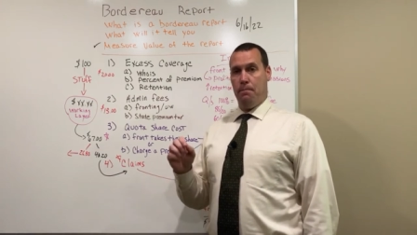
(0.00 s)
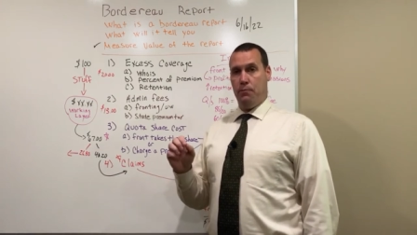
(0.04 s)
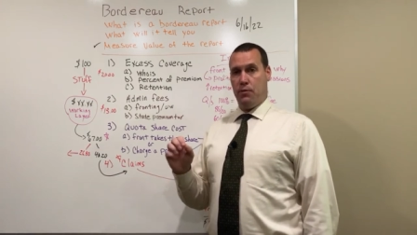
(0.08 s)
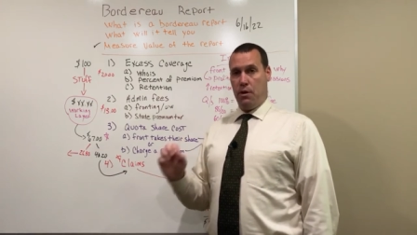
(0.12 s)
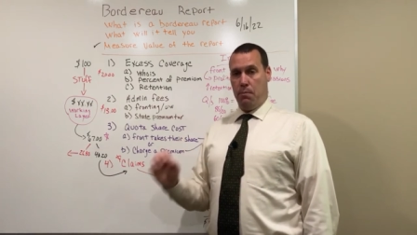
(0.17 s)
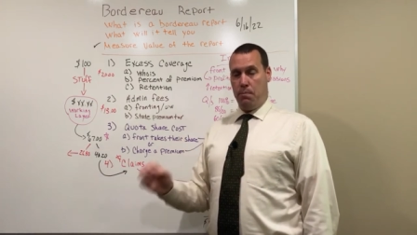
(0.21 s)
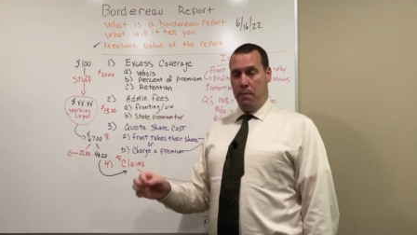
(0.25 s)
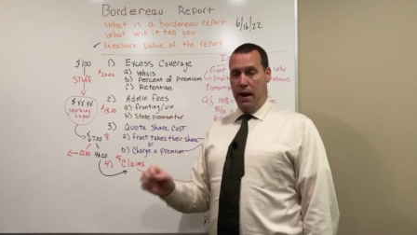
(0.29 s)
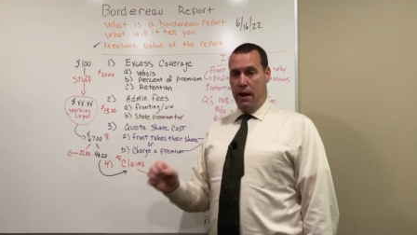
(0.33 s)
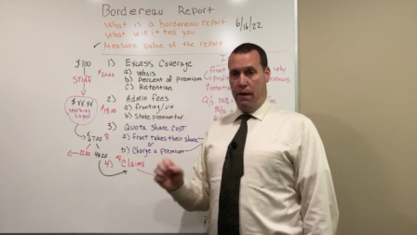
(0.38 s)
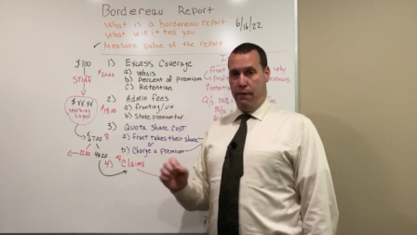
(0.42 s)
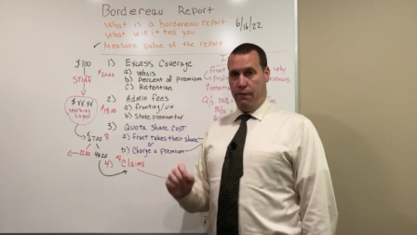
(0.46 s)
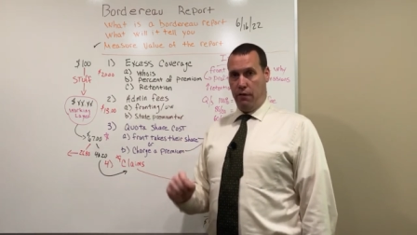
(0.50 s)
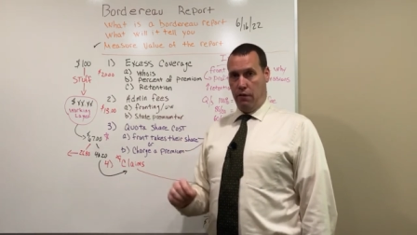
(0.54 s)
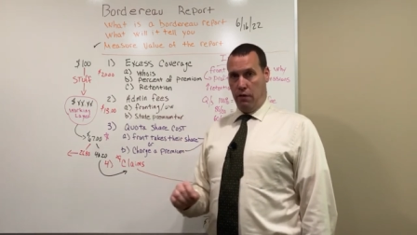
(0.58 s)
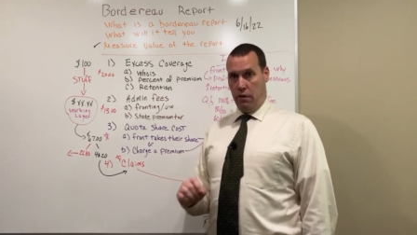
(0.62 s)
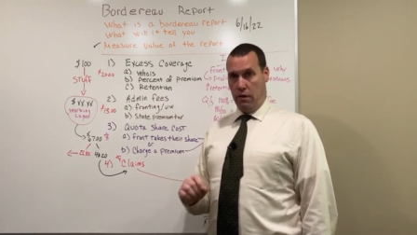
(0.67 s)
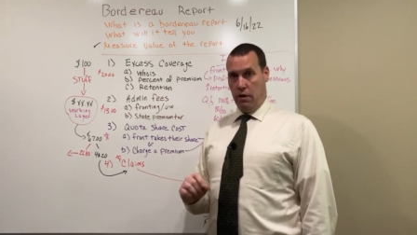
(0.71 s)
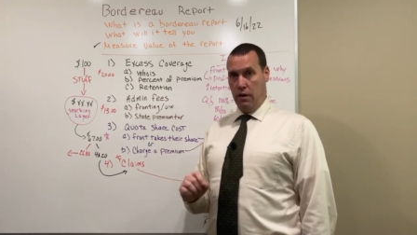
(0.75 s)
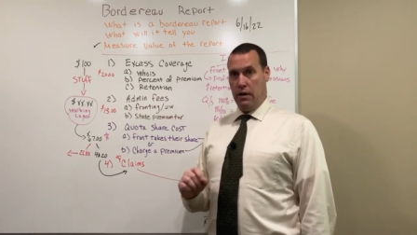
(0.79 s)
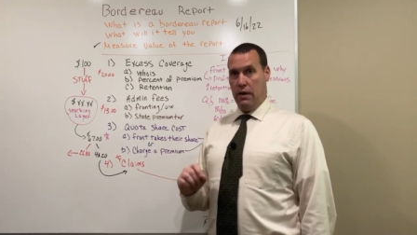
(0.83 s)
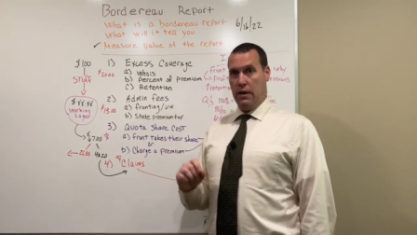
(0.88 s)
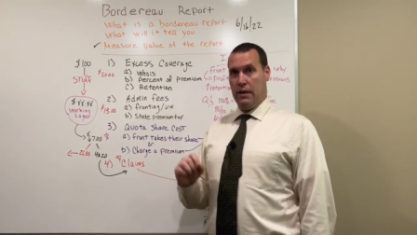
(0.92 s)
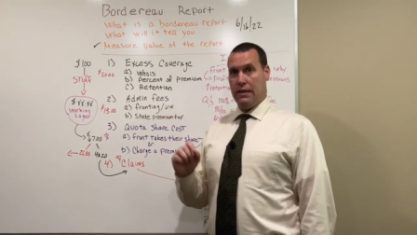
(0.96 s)
to pay
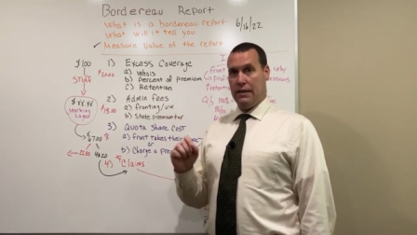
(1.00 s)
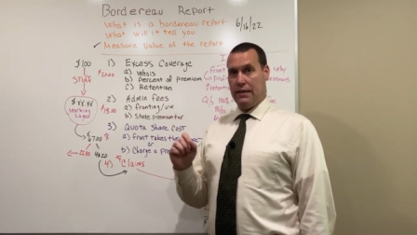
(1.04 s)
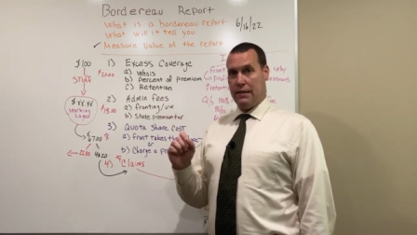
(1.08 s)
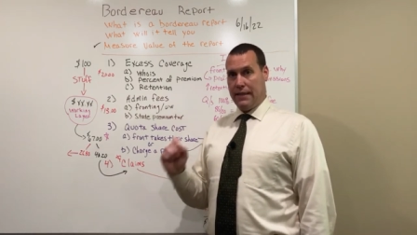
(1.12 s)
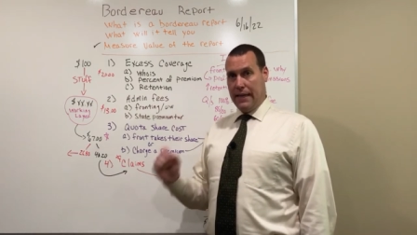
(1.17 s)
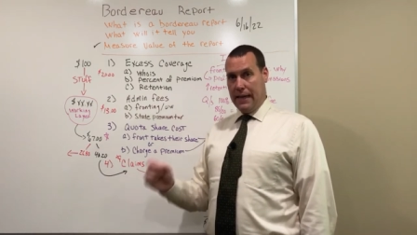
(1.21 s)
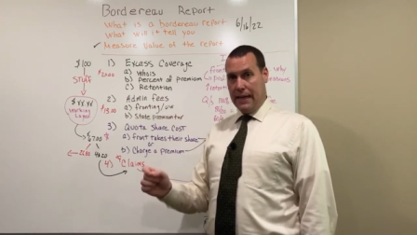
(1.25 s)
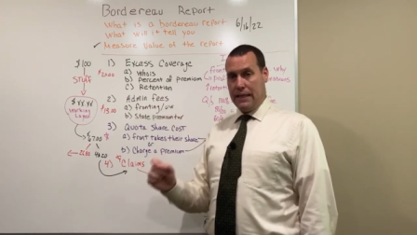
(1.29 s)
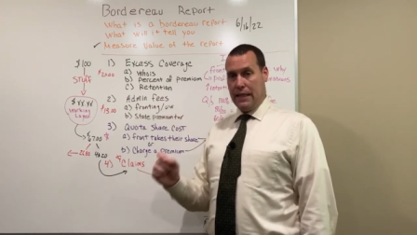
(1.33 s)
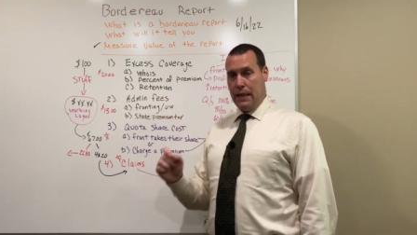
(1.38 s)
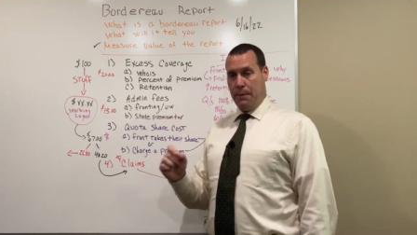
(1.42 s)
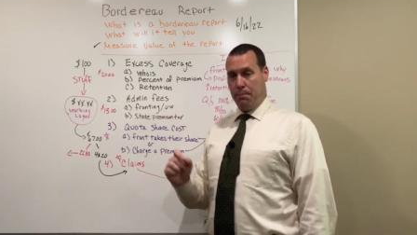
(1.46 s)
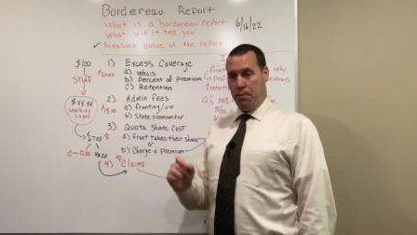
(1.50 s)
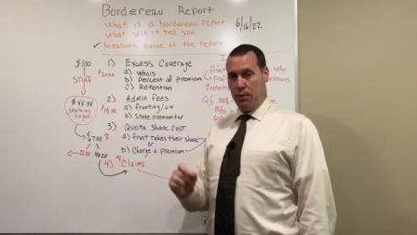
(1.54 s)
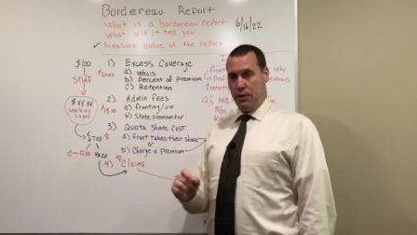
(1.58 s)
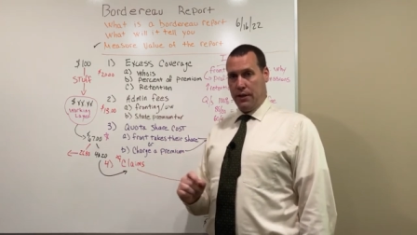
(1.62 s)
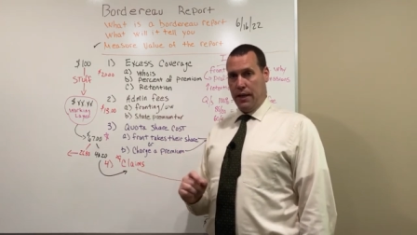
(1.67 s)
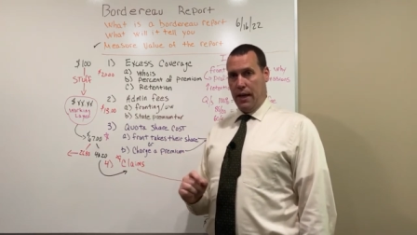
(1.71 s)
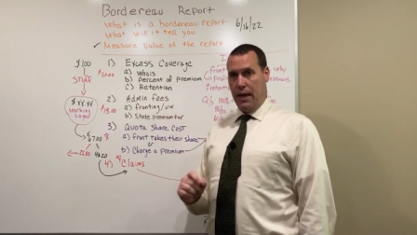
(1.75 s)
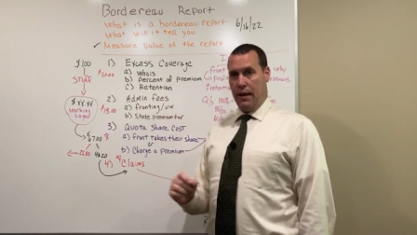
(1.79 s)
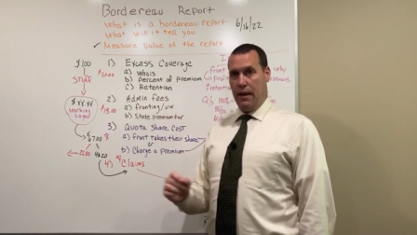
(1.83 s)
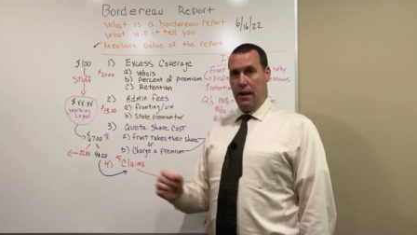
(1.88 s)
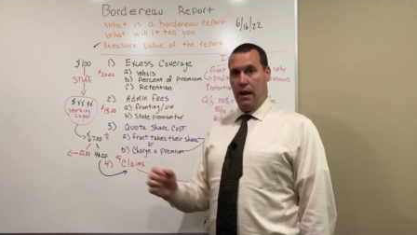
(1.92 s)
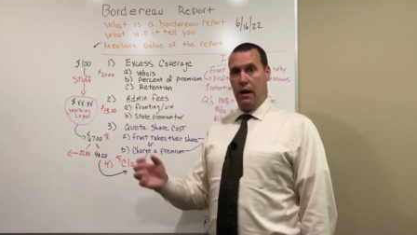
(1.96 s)
for
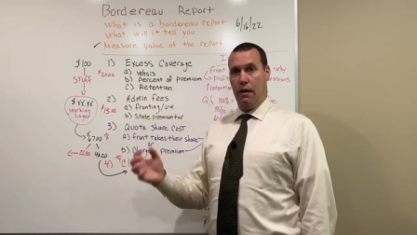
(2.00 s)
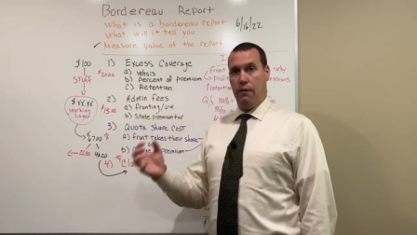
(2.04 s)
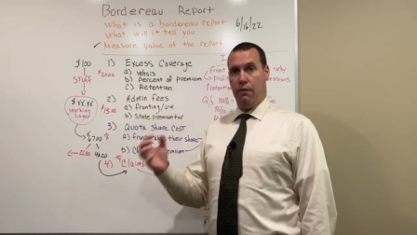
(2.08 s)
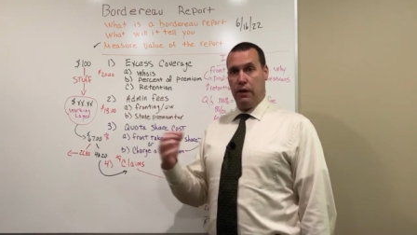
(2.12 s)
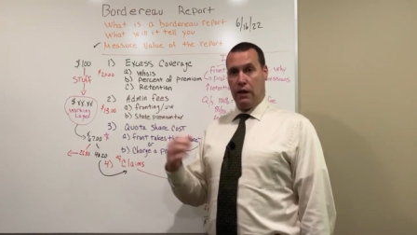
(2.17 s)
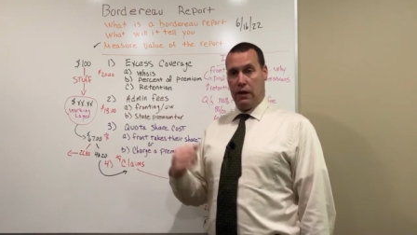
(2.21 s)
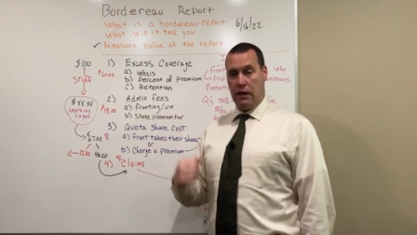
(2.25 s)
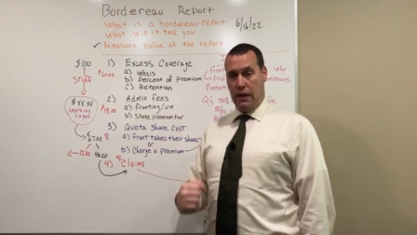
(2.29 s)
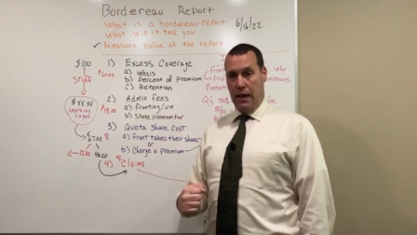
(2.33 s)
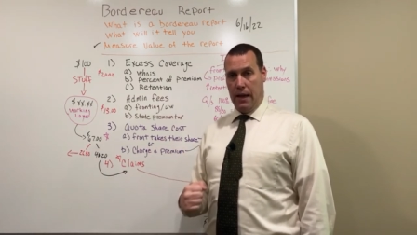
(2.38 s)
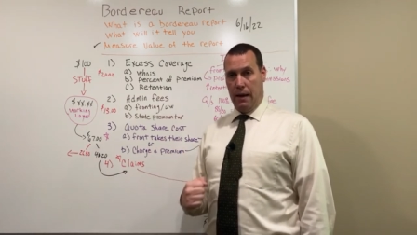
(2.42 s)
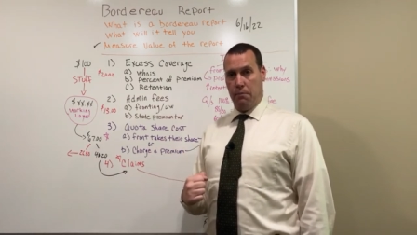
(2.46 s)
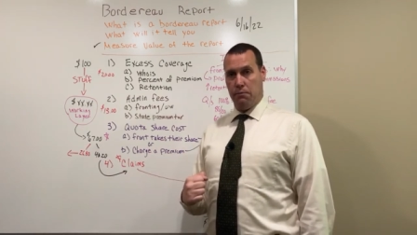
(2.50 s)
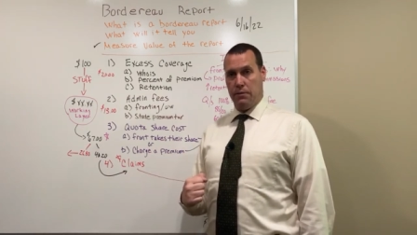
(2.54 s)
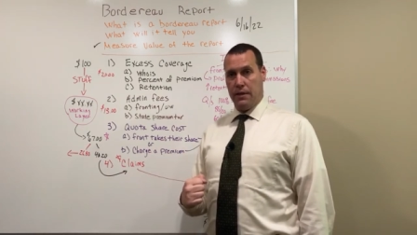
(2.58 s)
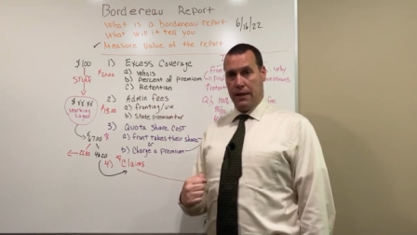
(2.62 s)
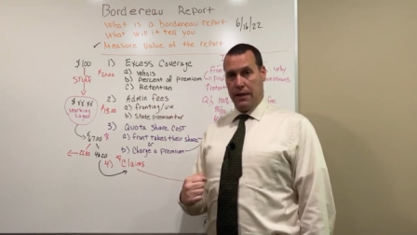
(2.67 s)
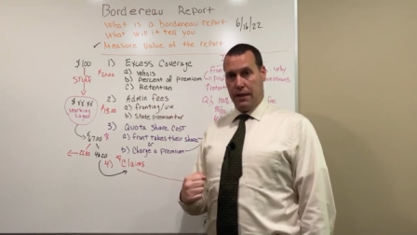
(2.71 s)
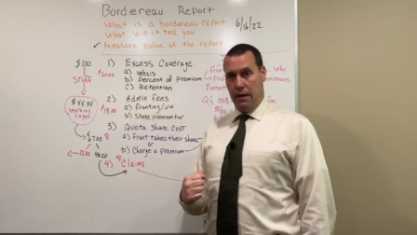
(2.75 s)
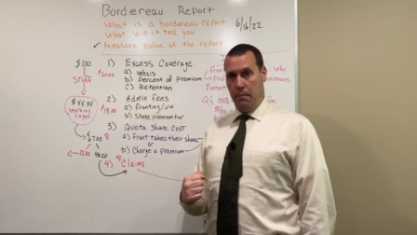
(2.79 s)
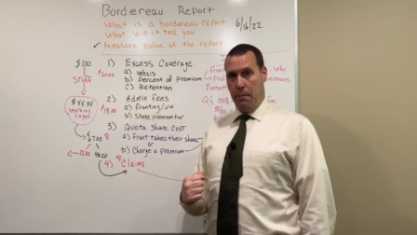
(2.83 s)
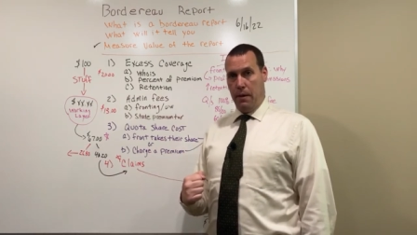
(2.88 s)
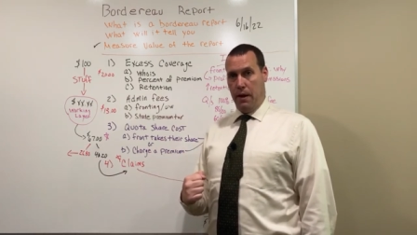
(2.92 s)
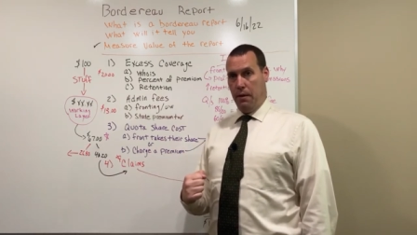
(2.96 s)
60% of the claims
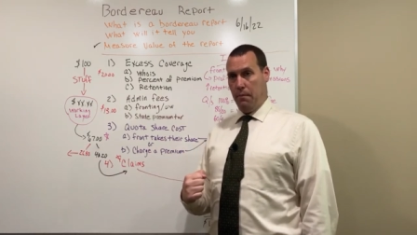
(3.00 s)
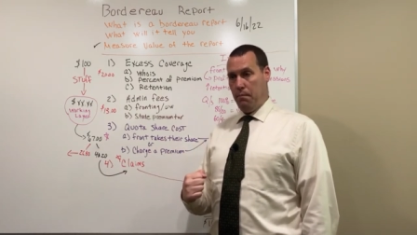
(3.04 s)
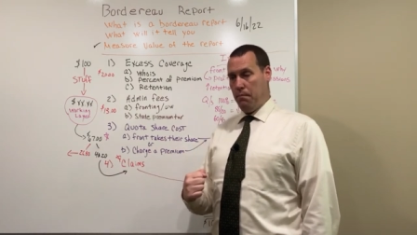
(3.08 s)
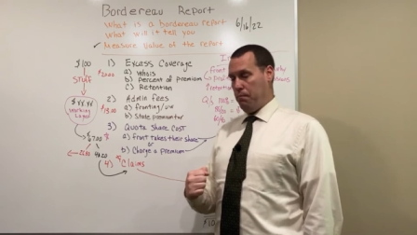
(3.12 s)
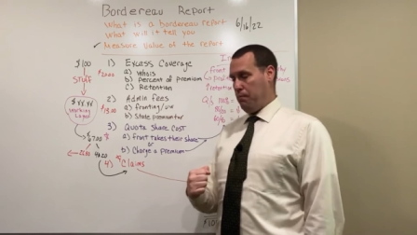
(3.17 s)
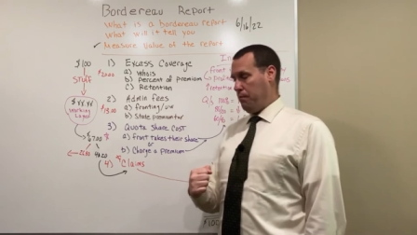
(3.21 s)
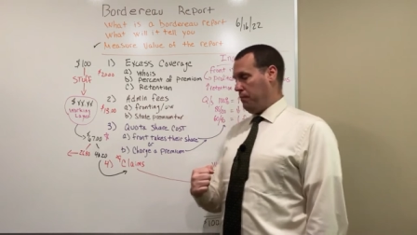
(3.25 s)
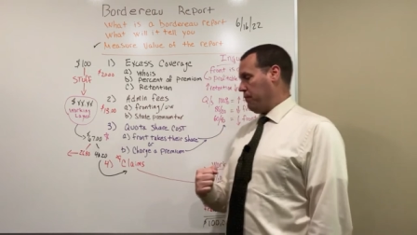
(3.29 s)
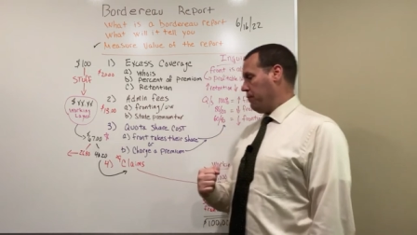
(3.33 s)
that come in.